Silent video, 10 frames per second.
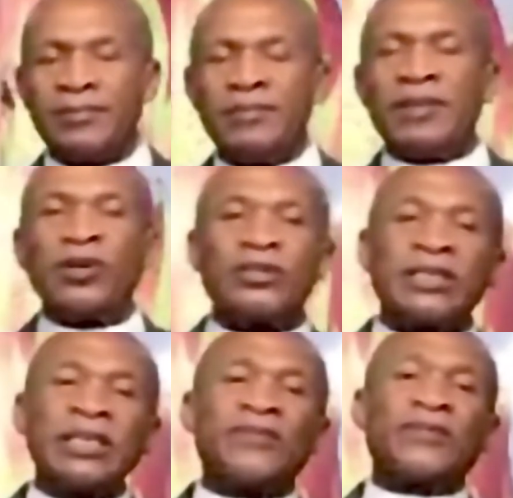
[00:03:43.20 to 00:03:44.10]

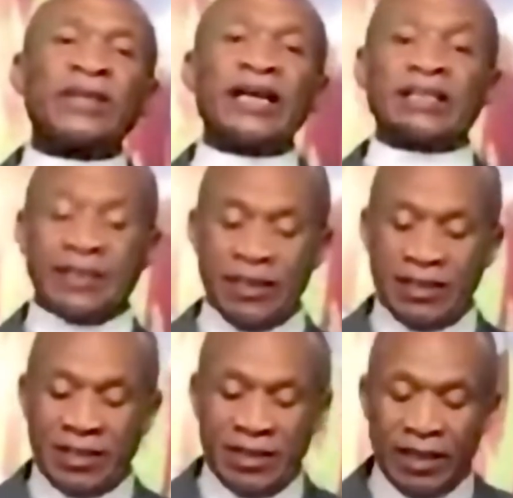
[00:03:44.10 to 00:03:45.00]
Because if Christ
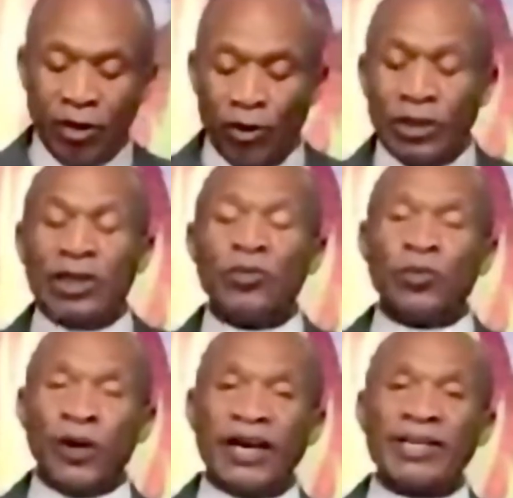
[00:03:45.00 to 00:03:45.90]
is the only
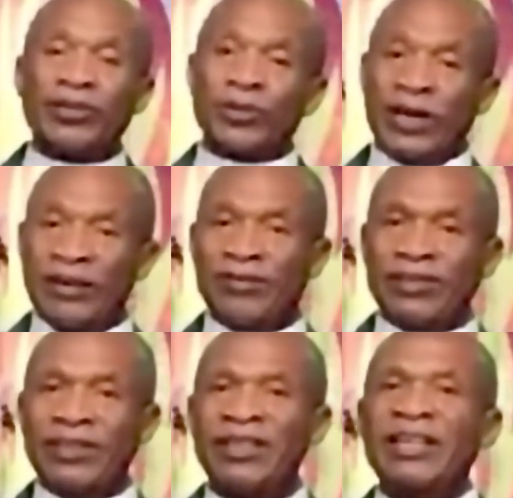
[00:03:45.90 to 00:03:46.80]
way to
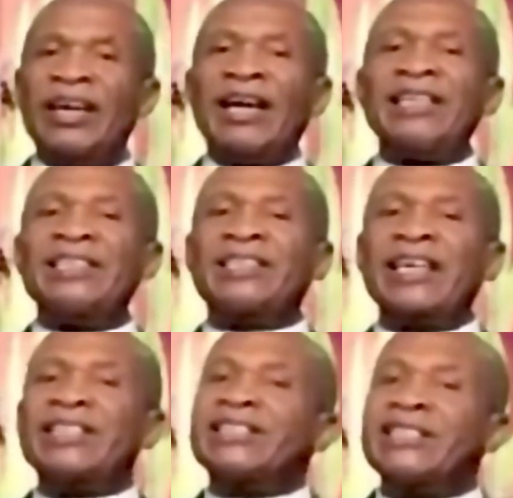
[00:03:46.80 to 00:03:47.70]
heaven, and he
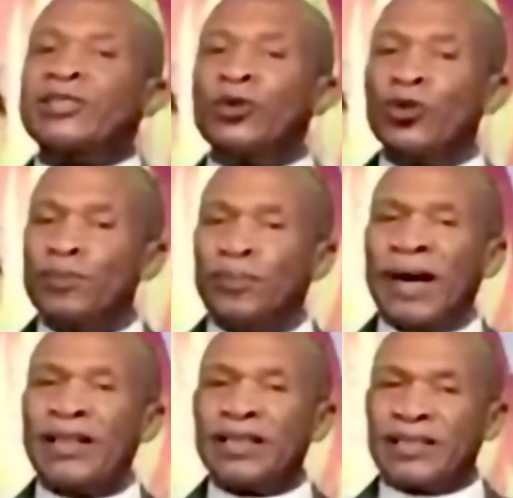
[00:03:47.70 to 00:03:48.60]
says his own
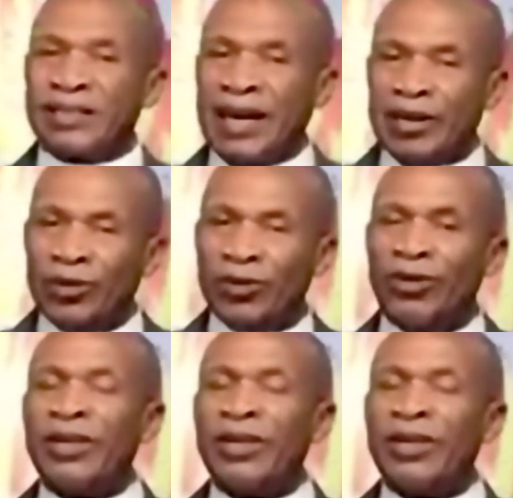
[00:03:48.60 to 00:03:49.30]
path is narrow,